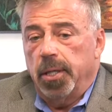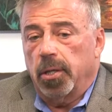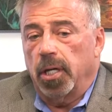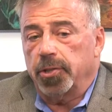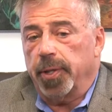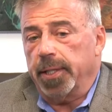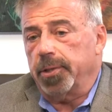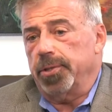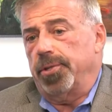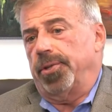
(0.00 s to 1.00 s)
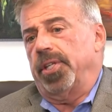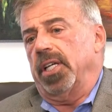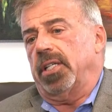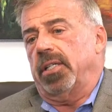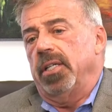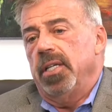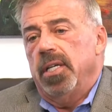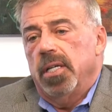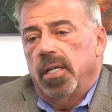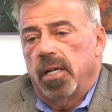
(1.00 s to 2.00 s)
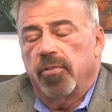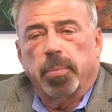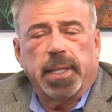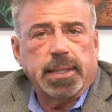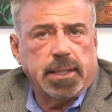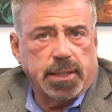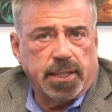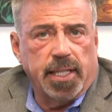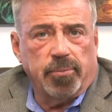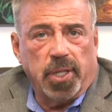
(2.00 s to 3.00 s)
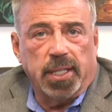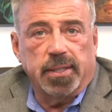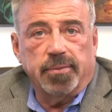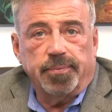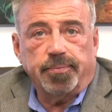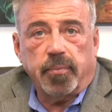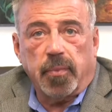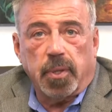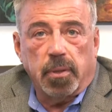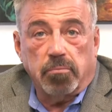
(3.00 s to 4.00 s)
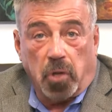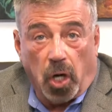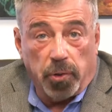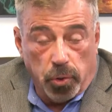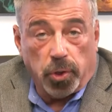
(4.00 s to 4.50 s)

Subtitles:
contractors, you think everybody's the same, right? You're a